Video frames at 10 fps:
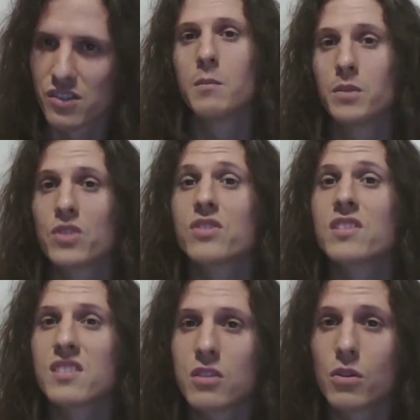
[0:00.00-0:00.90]
but also the
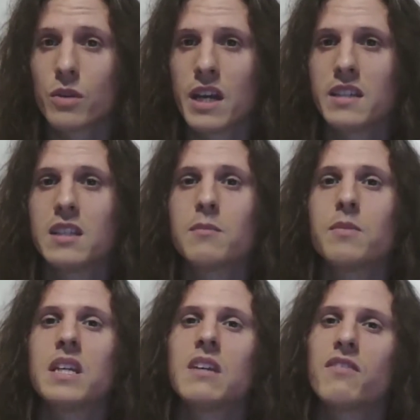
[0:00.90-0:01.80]
songwriting
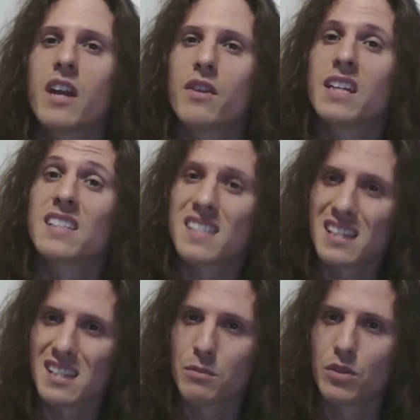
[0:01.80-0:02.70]
being very
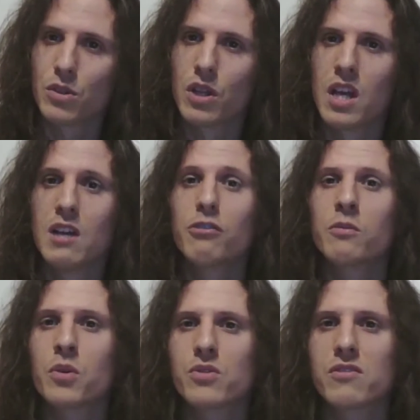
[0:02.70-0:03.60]
accessible for
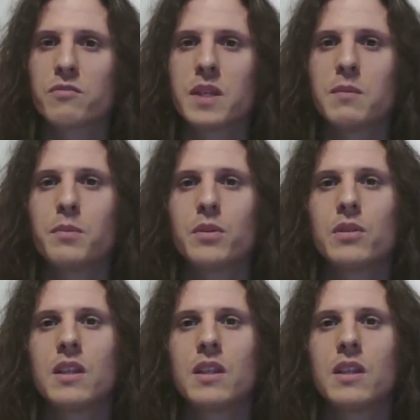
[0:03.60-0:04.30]
most of people,